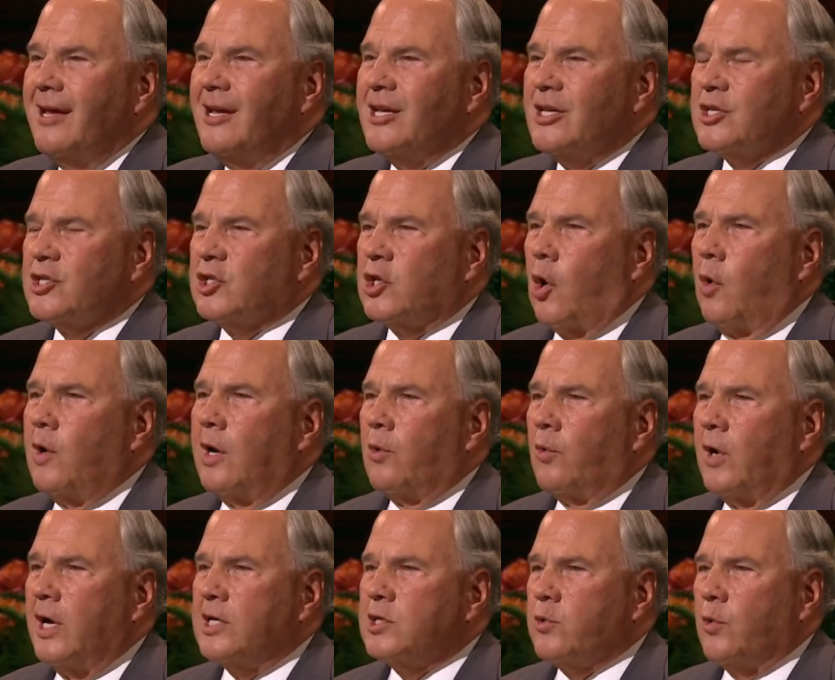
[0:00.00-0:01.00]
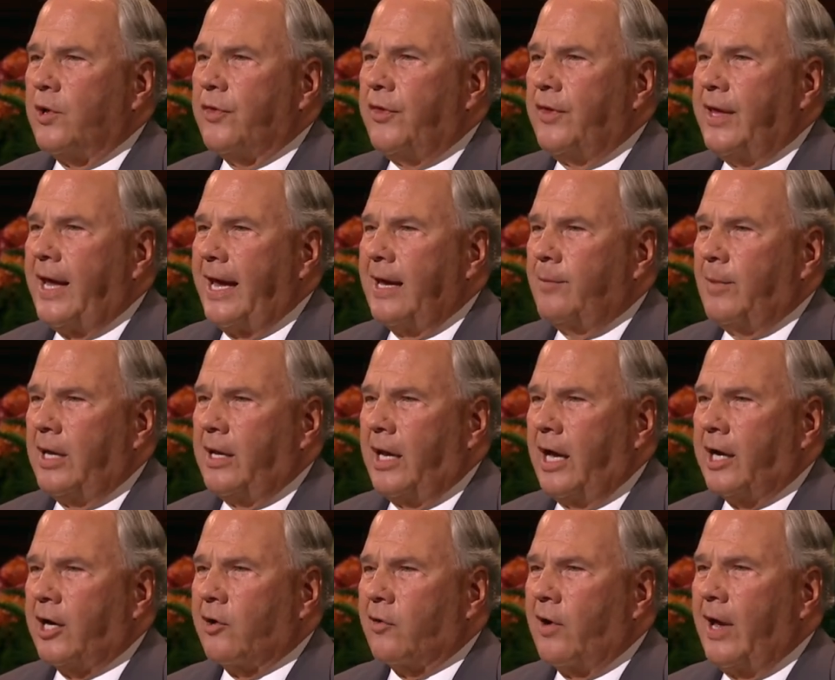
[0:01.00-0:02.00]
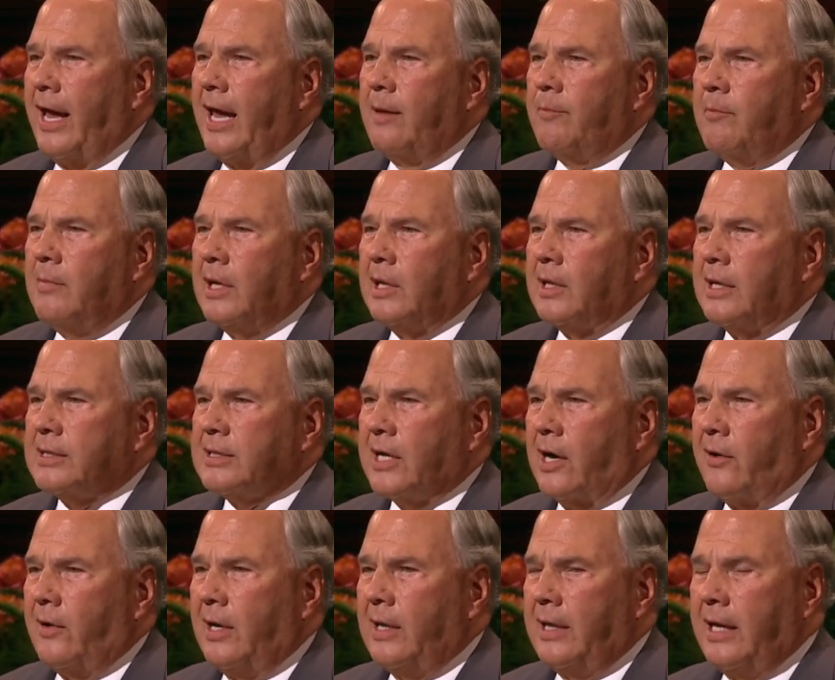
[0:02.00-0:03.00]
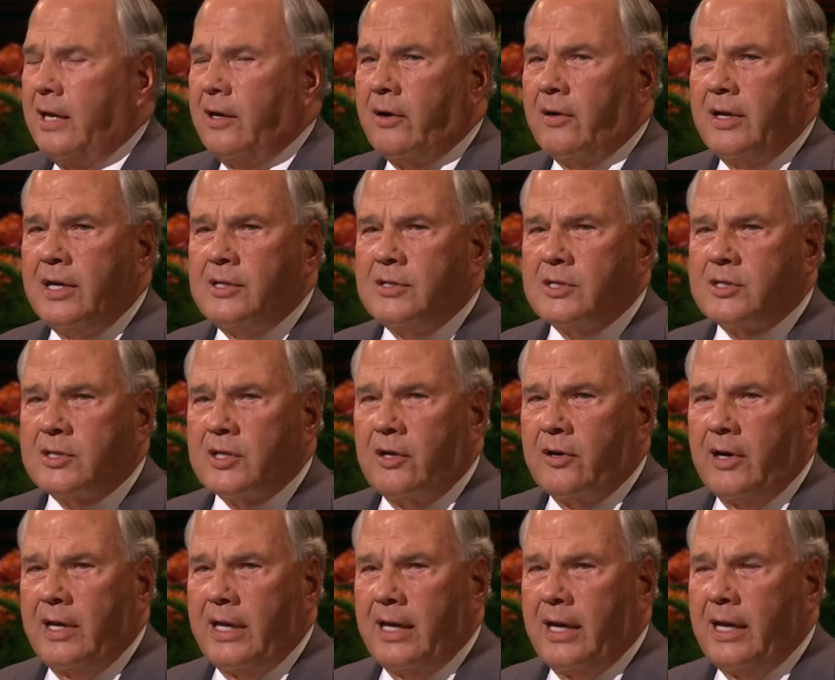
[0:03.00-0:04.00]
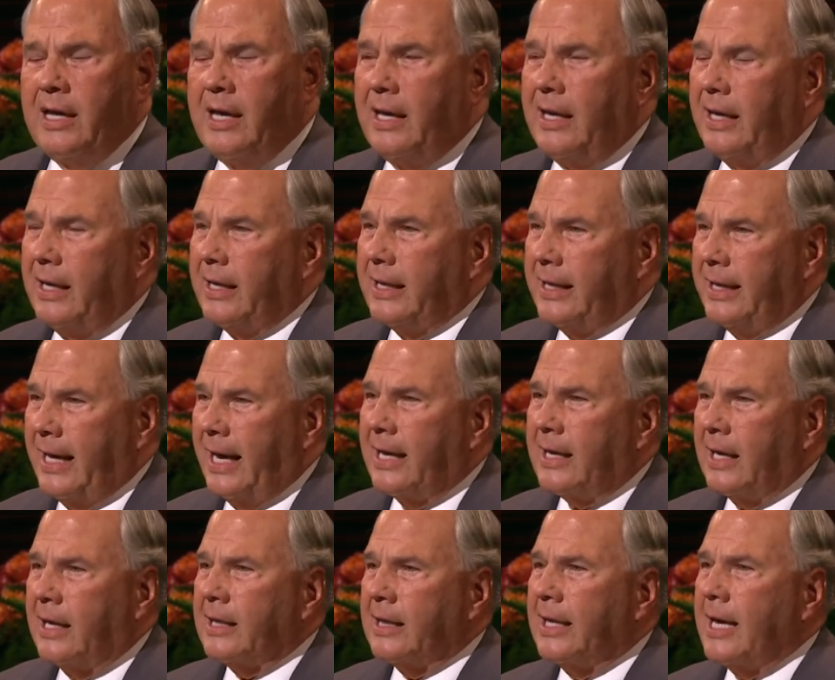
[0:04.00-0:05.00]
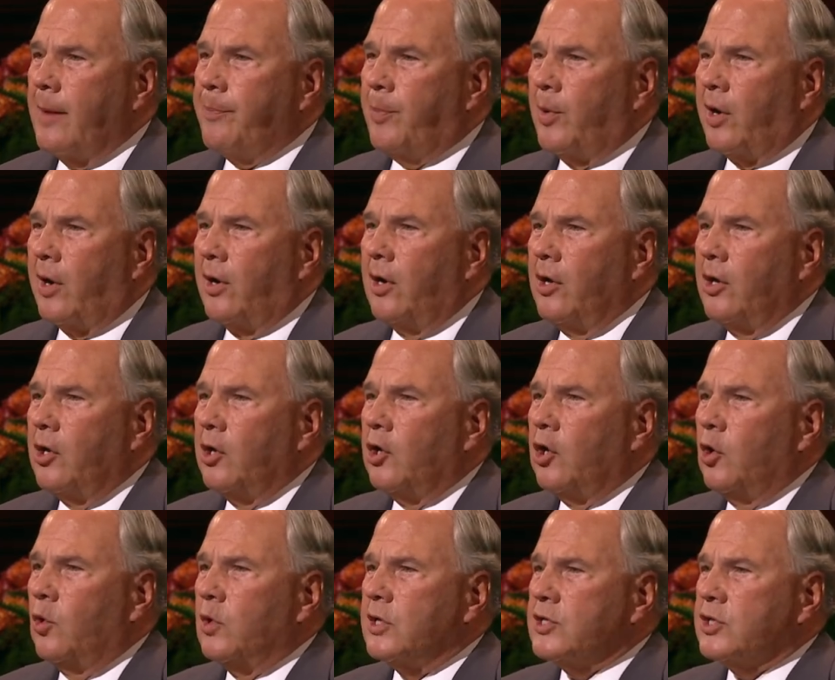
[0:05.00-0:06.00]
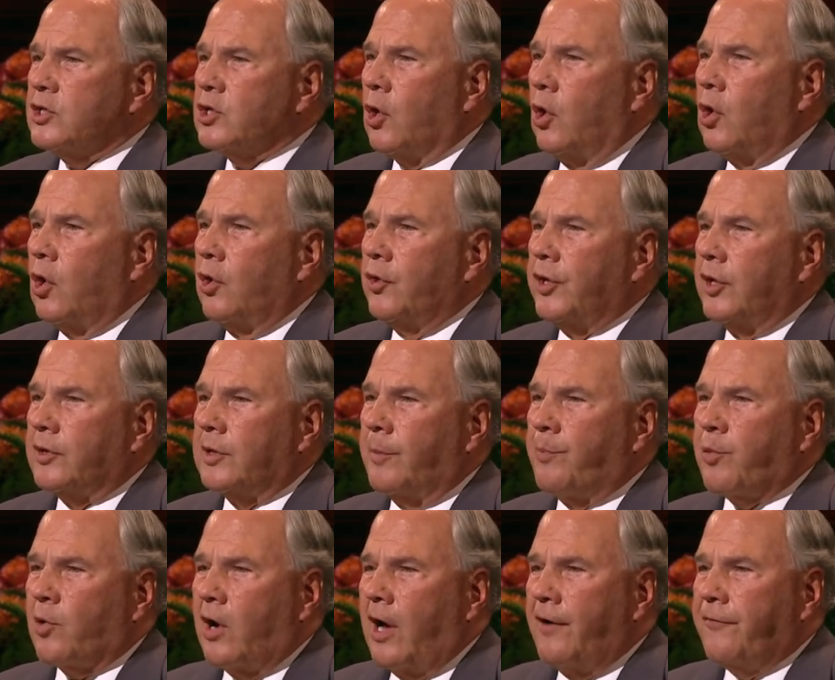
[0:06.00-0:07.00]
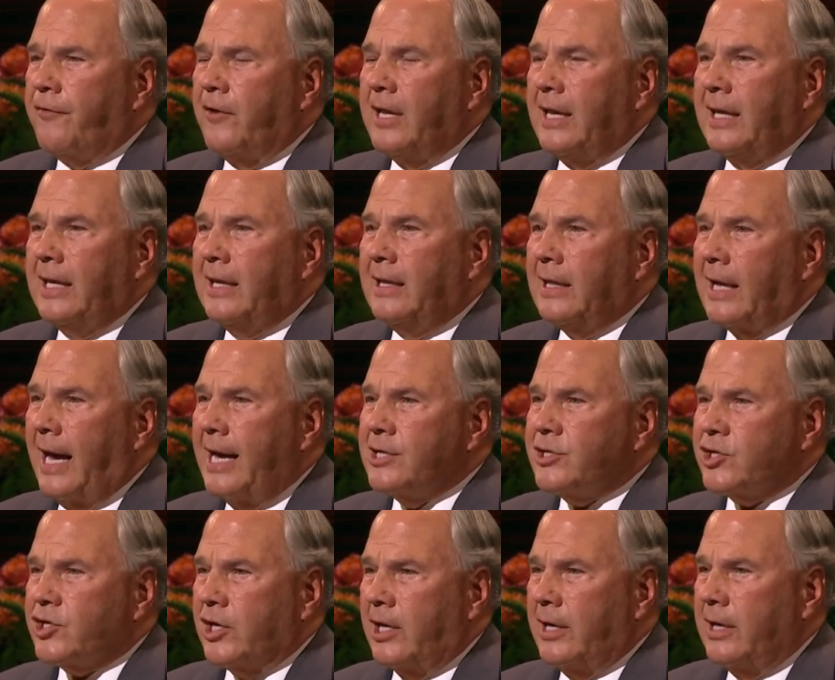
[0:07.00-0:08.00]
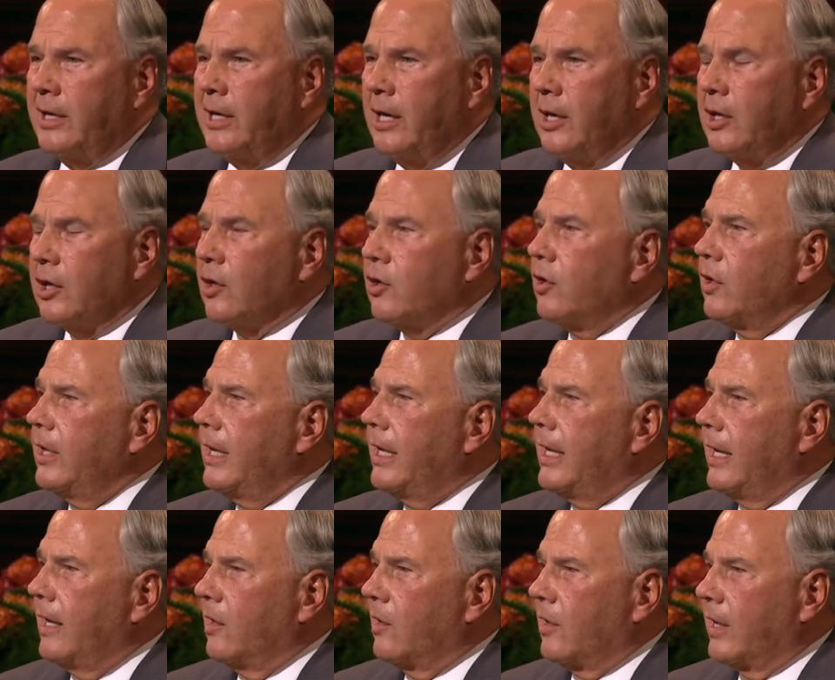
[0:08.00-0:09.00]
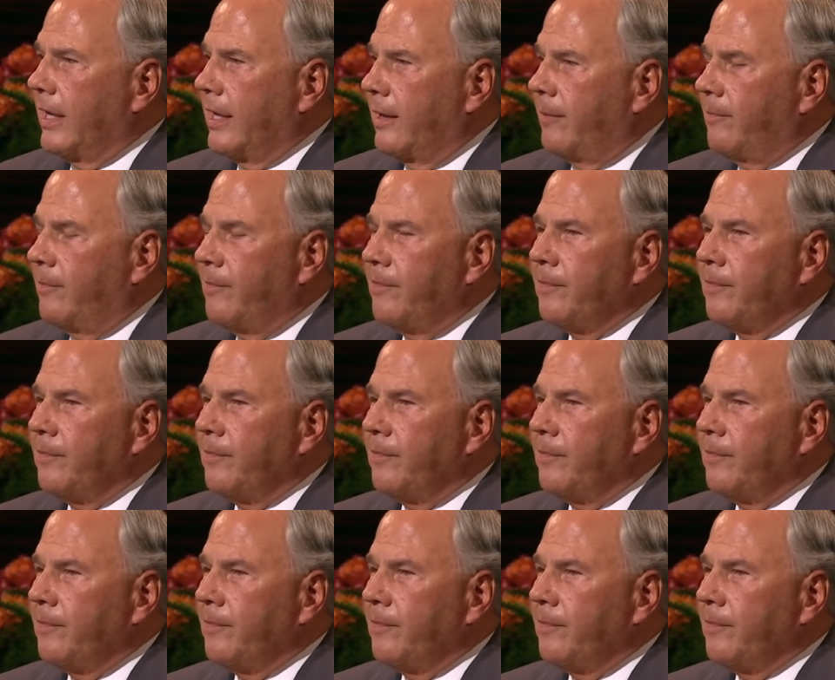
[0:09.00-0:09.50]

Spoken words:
So it was with Naaman, a great military leader in Syria, yet a leper who was told that the prophet Elisha could heal him.